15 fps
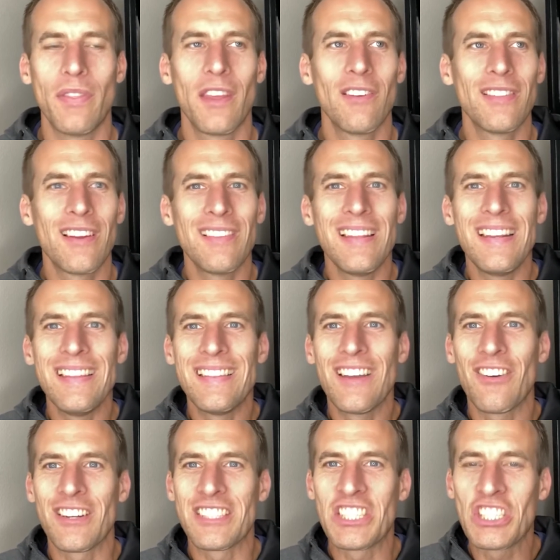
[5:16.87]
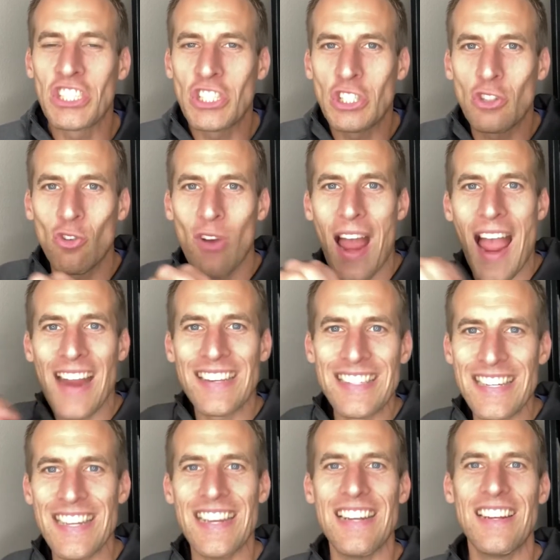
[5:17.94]
They're, they're literally, they're
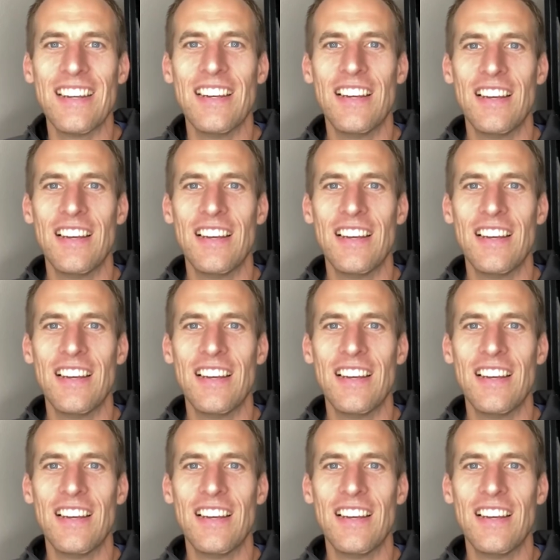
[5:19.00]
extracting